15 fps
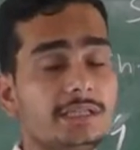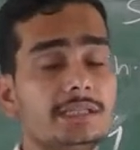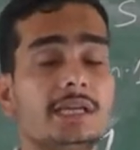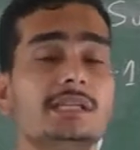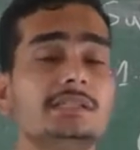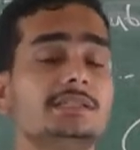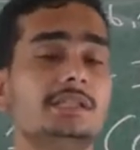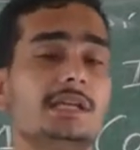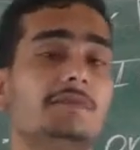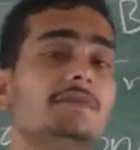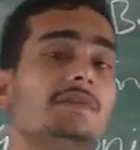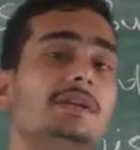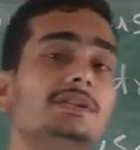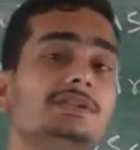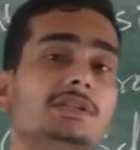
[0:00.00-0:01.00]
there is a
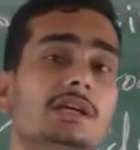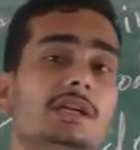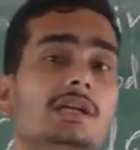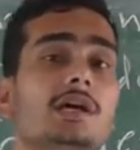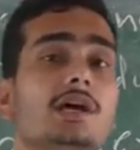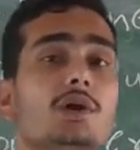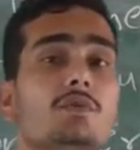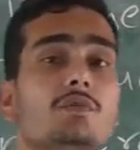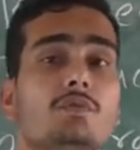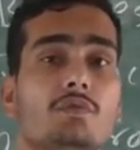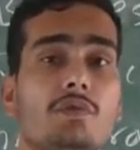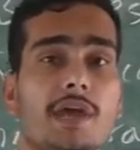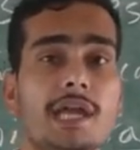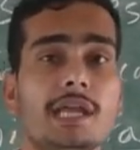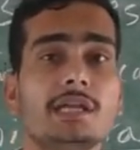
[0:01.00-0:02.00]
definition
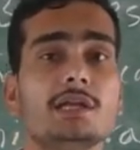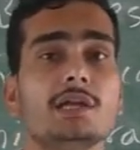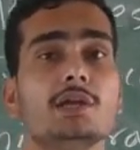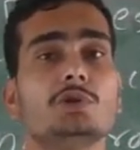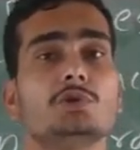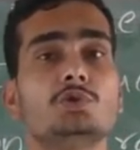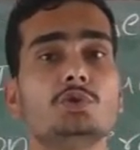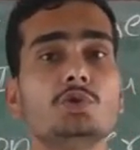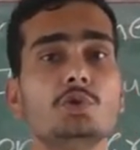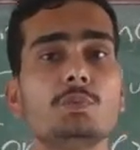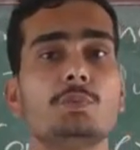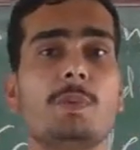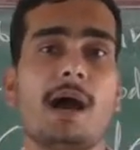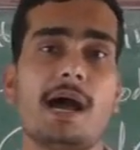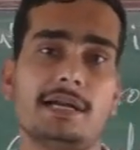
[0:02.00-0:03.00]
when
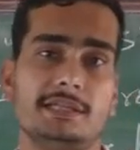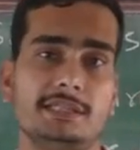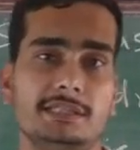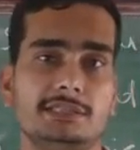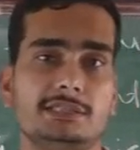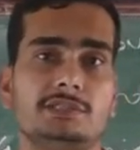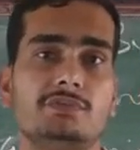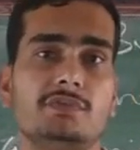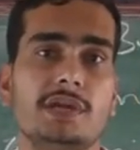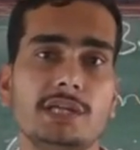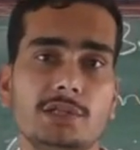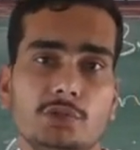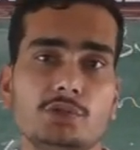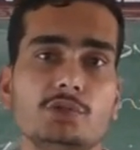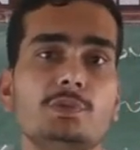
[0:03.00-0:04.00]
two
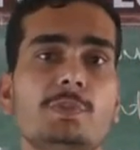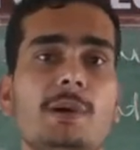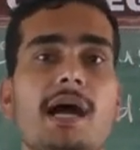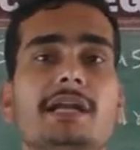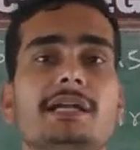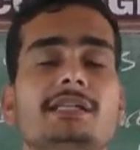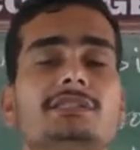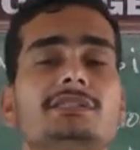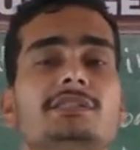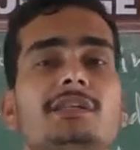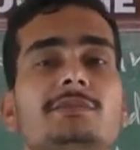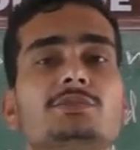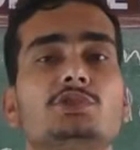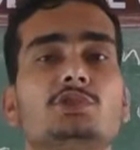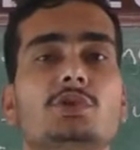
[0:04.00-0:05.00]
parties
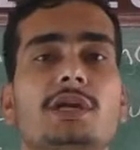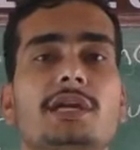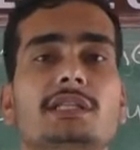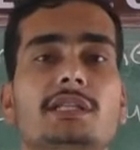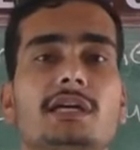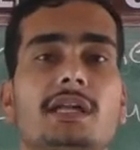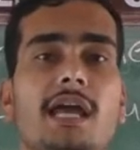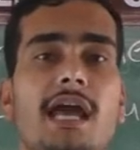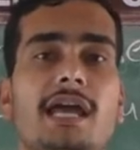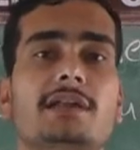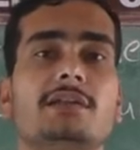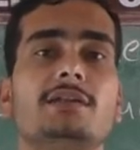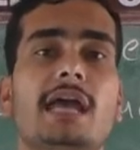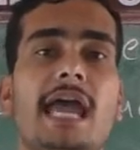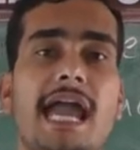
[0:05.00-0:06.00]
comes together
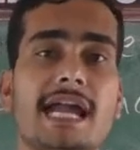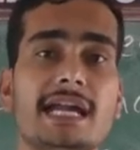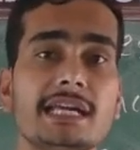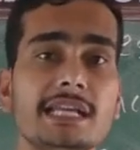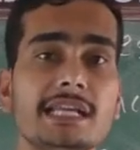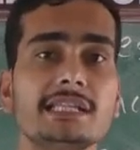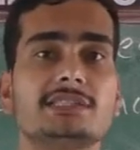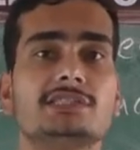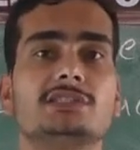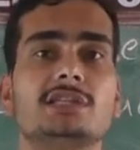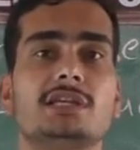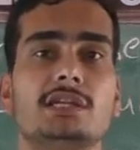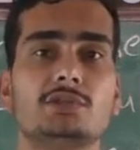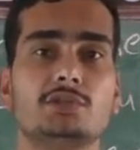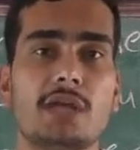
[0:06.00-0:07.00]
and
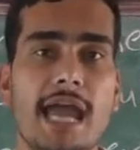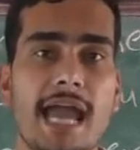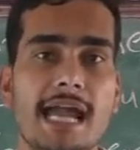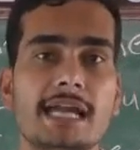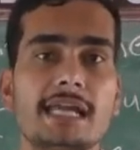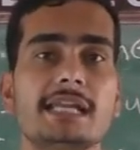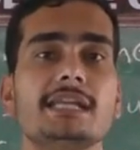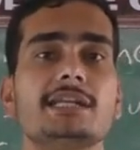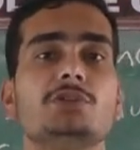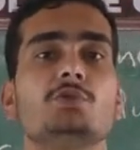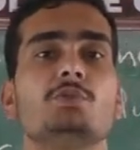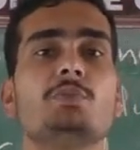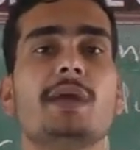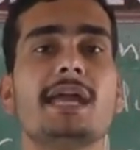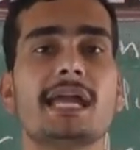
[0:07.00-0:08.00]
agree
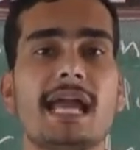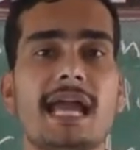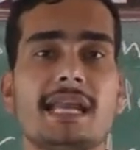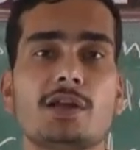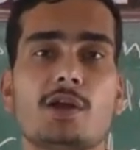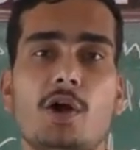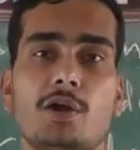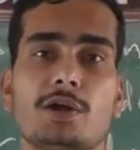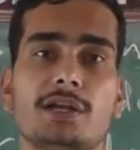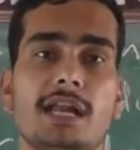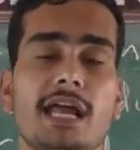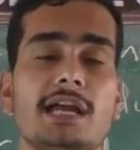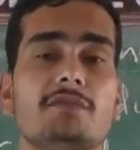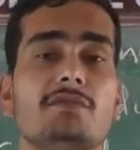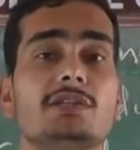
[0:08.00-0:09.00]
to make an
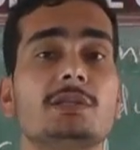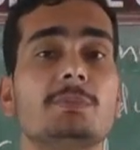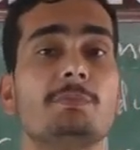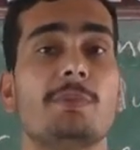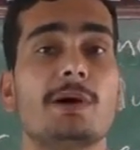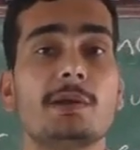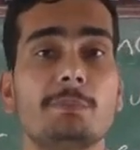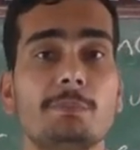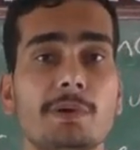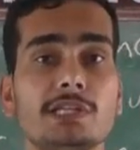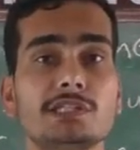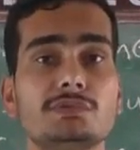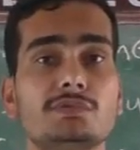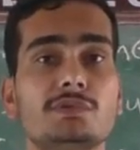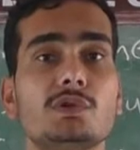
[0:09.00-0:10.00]
contract with a
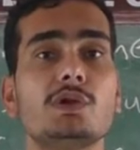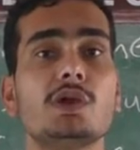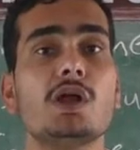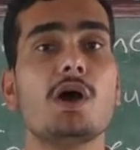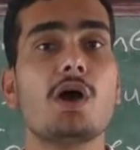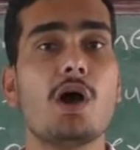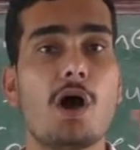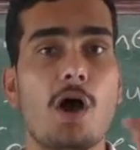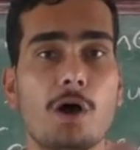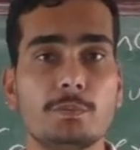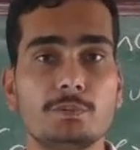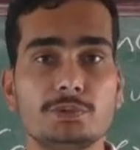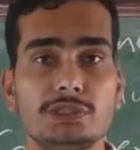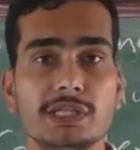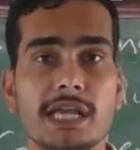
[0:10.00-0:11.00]
purposeful
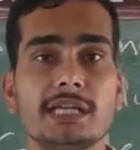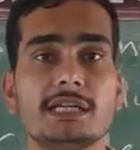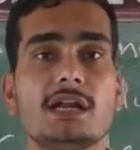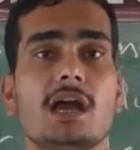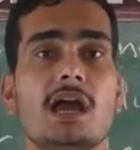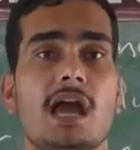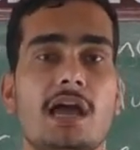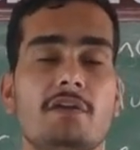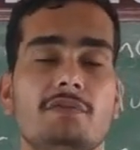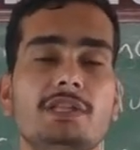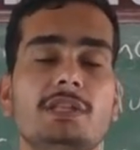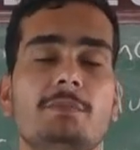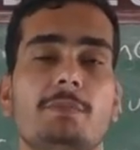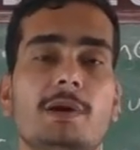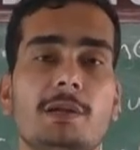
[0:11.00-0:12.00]
object,
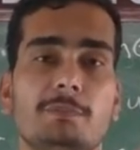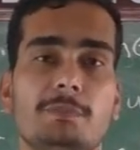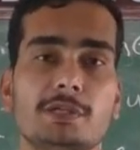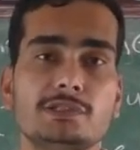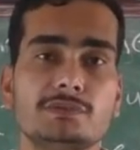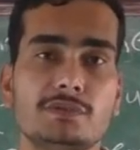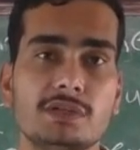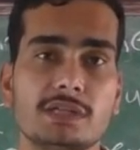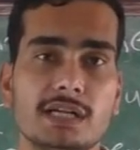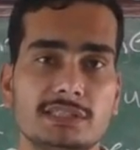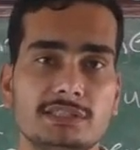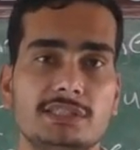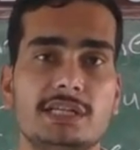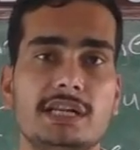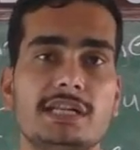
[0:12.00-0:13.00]
with a purposeful
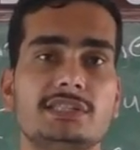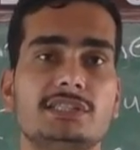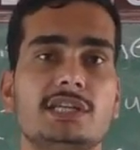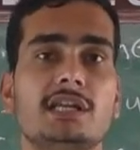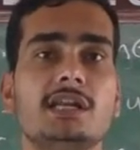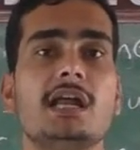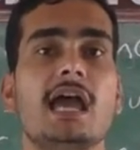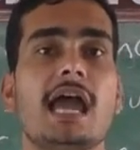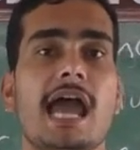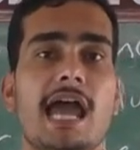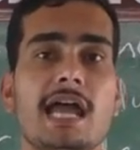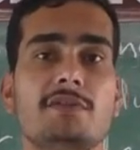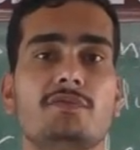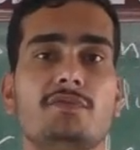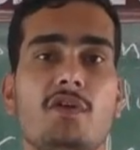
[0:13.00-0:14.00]
consideration,
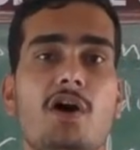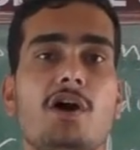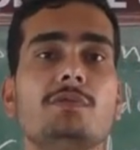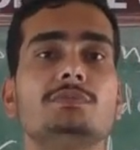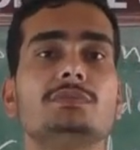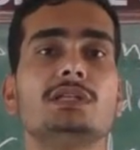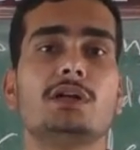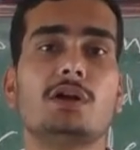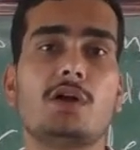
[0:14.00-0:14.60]
and form the